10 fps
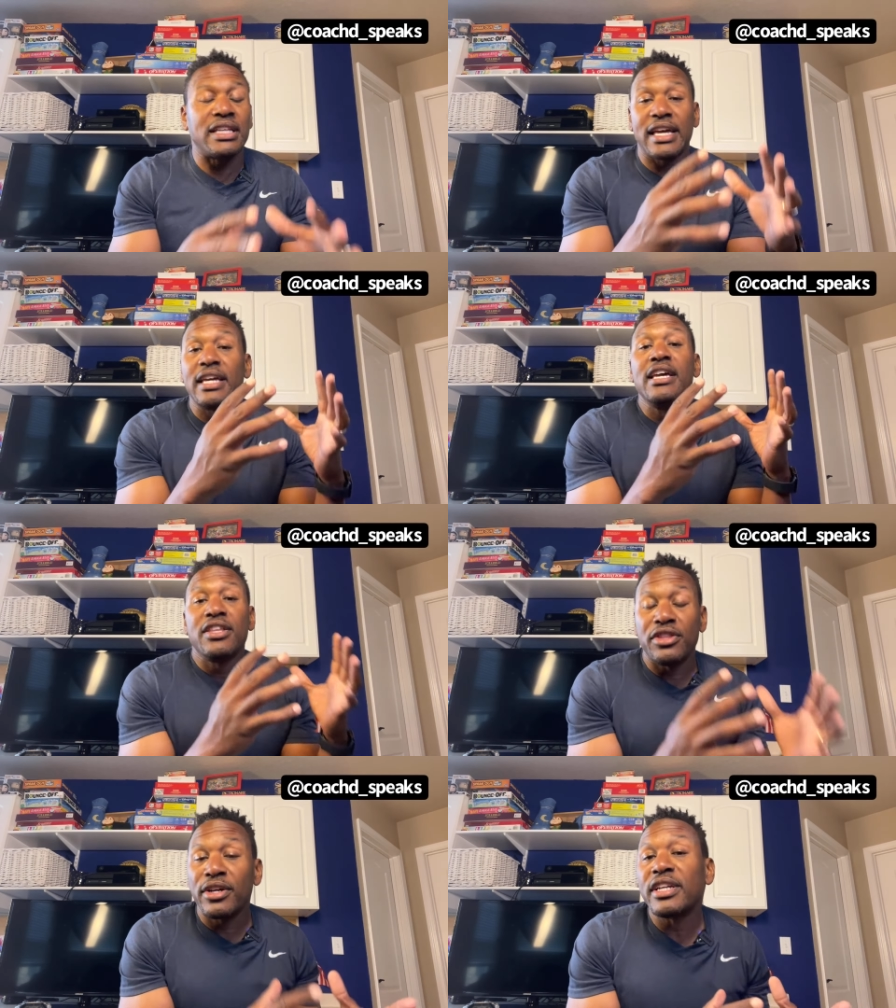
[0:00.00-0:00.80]
Like
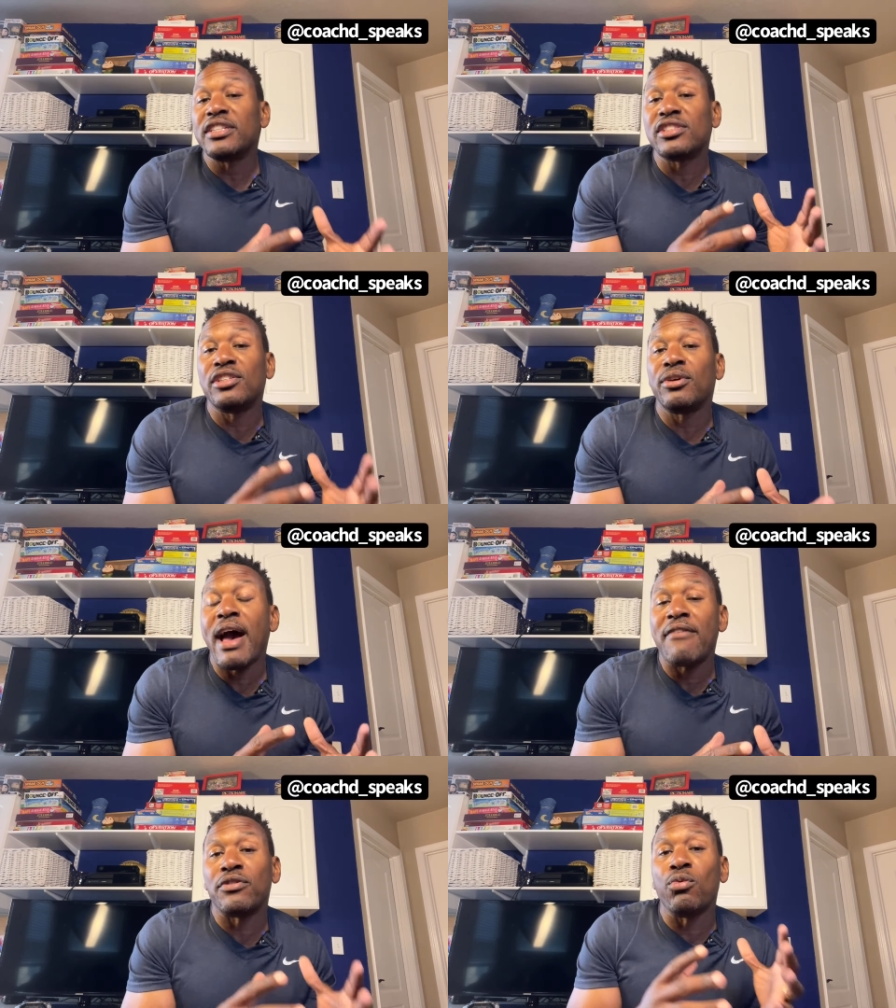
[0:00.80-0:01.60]
they're going to still
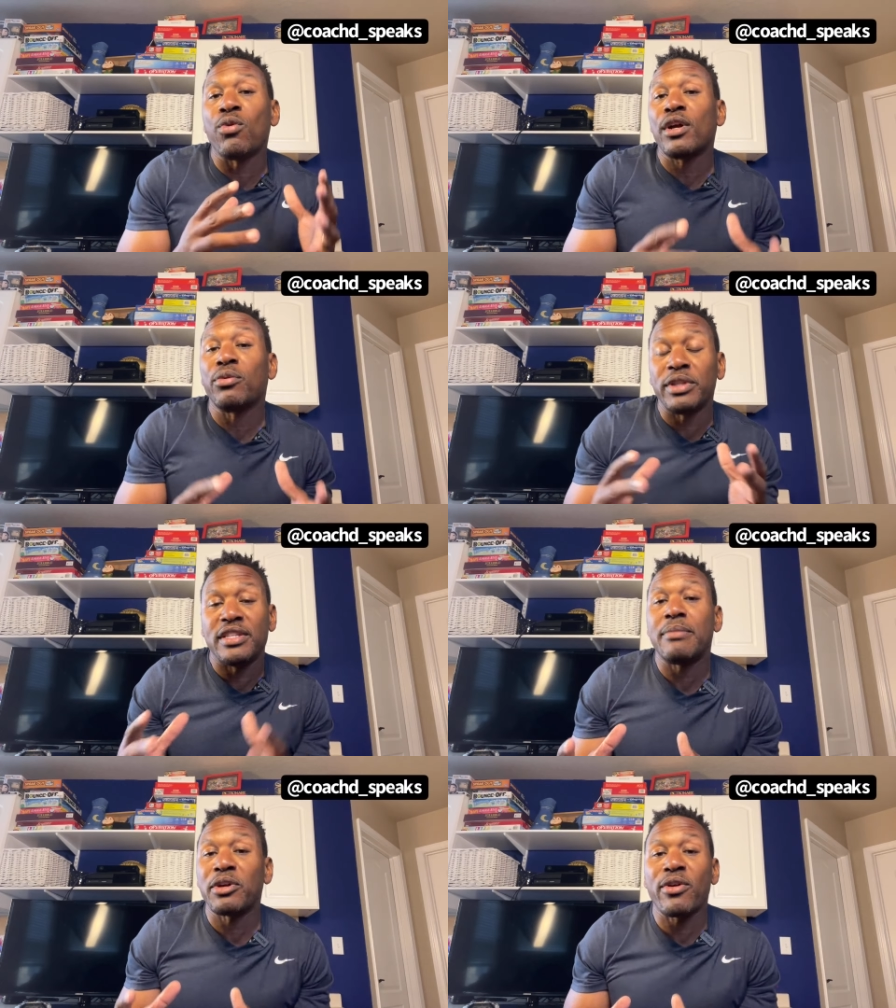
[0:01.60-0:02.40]
have to work with
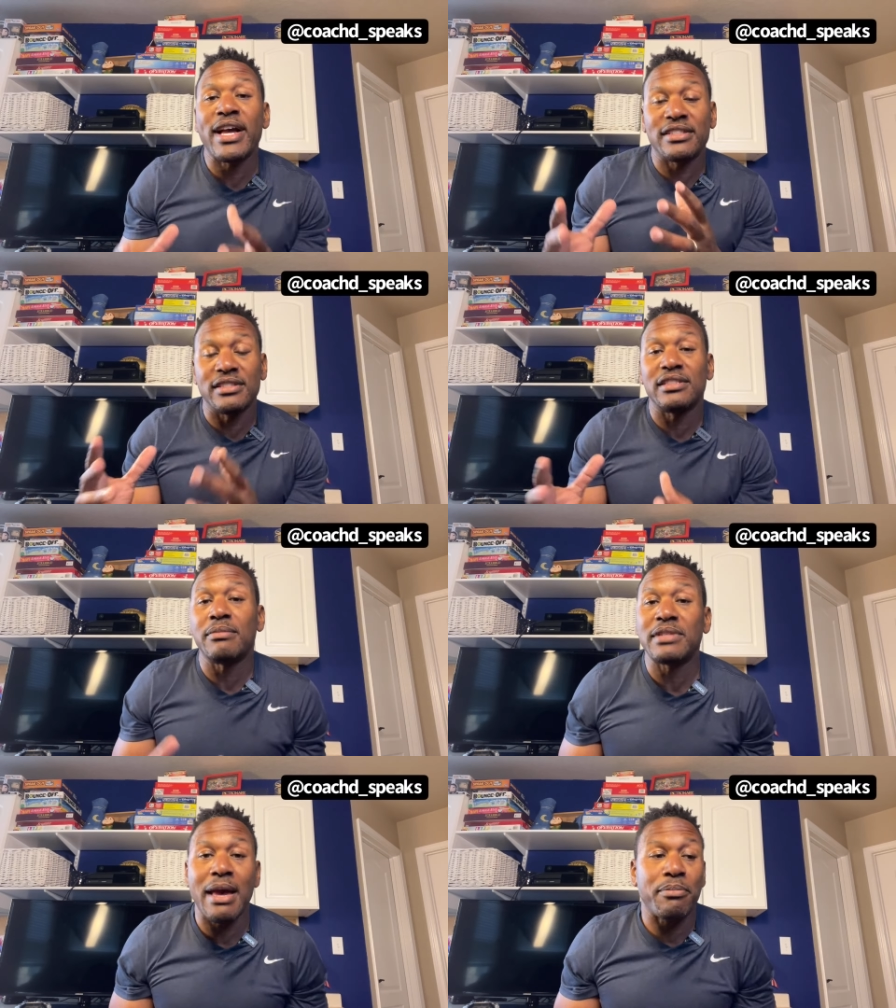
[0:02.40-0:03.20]
Democrats in
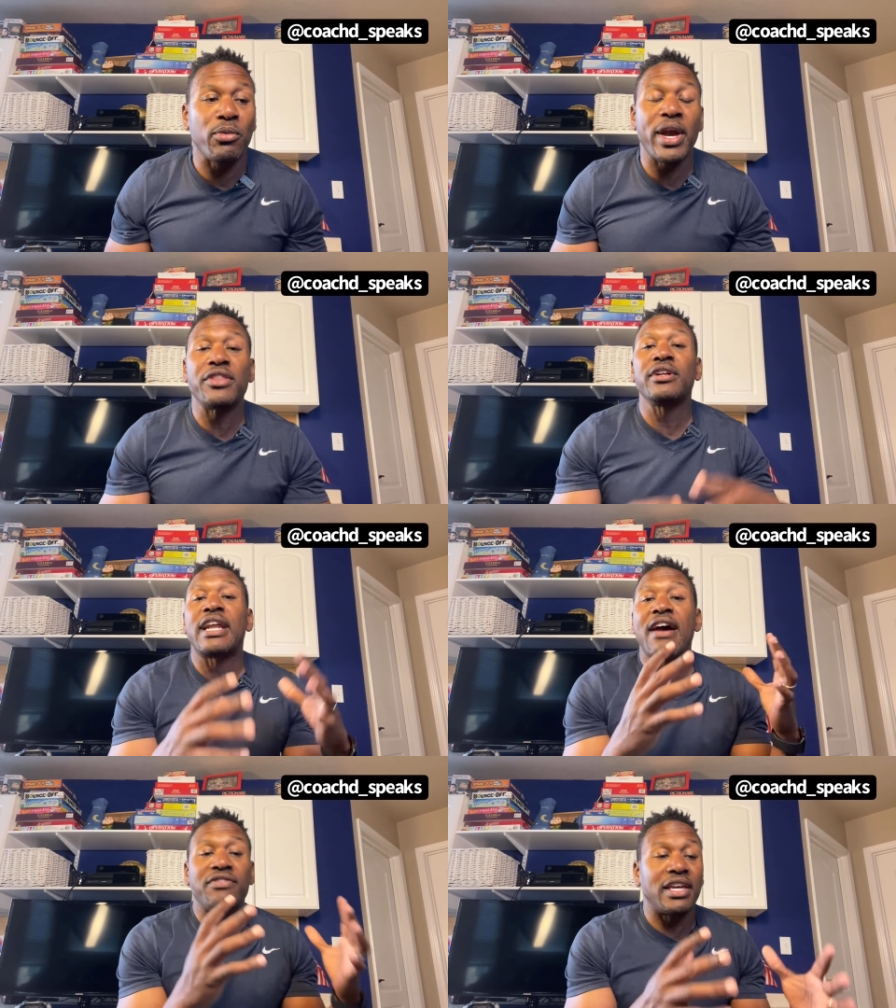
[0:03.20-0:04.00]
some type of way. They're going
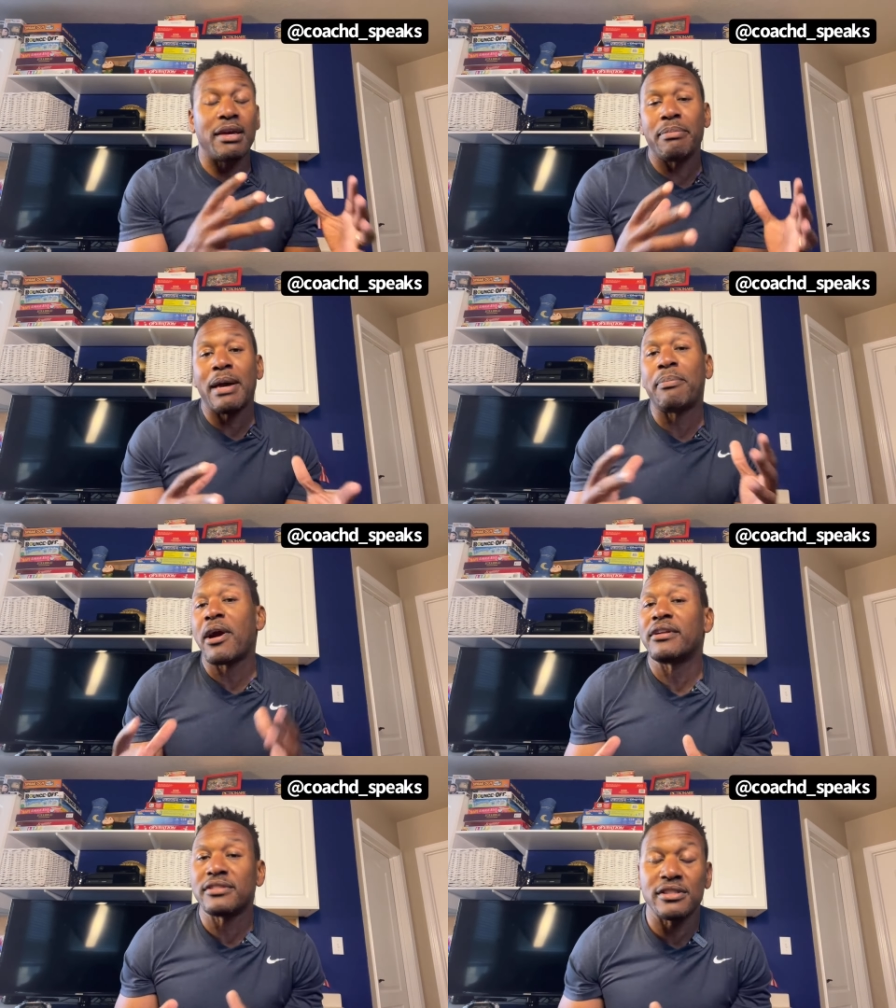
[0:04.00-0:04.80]
to have to get
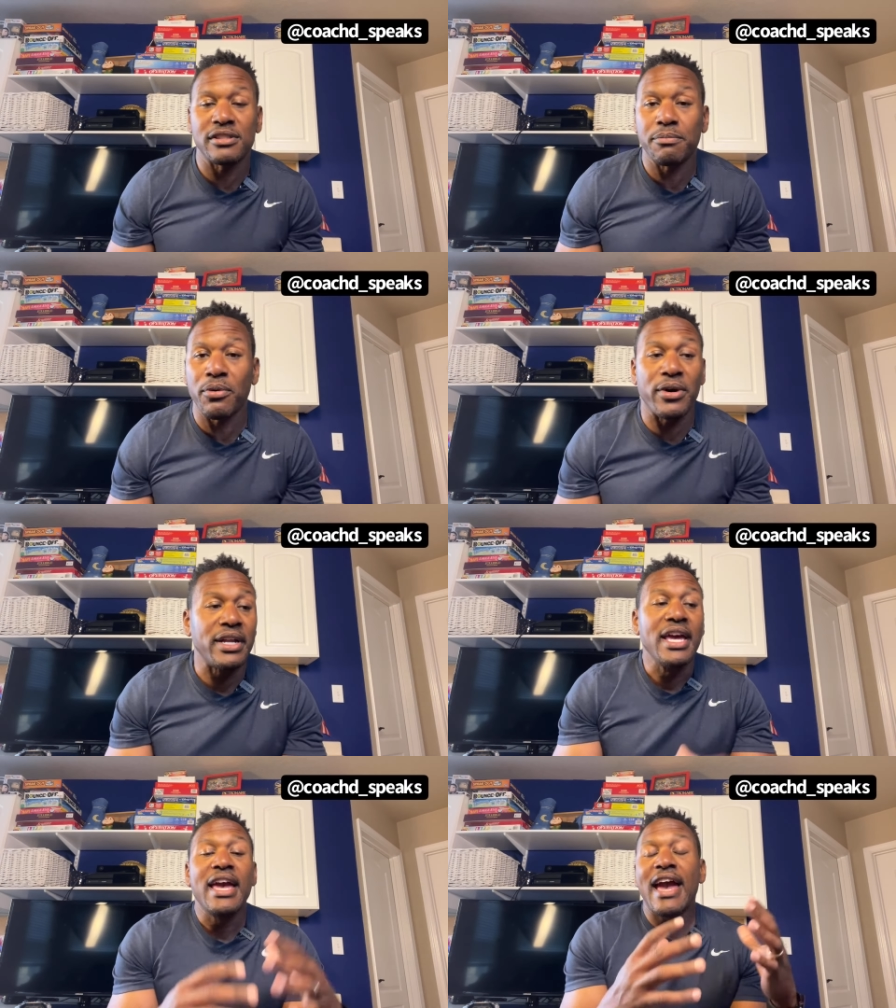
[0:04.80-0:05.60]
bipartisan support.
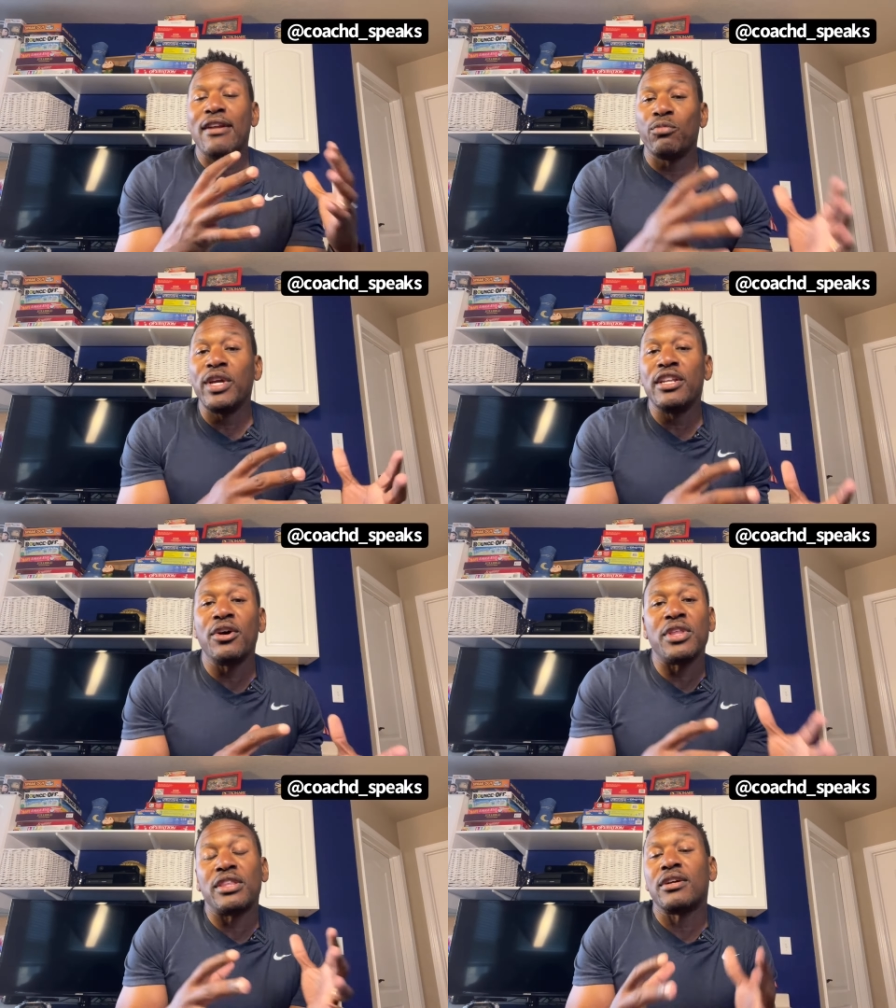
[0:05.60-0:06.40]
And we
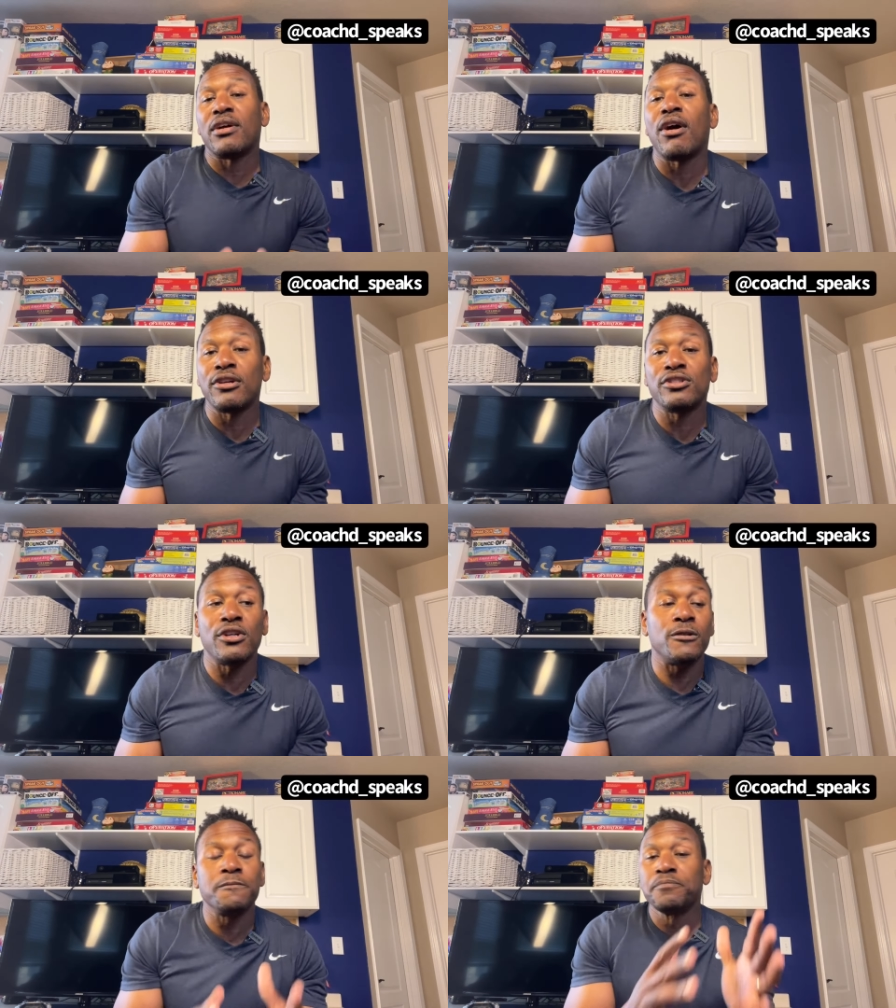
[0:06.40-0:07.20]
know that there are
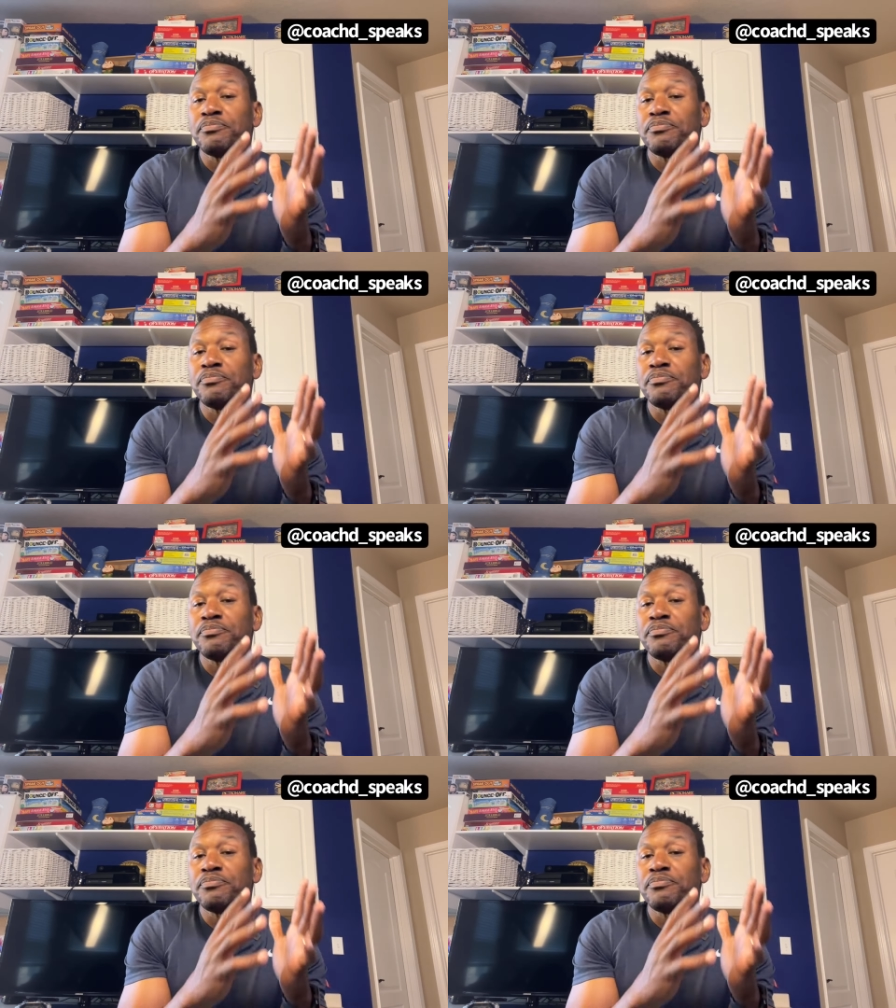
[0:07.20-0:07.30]
also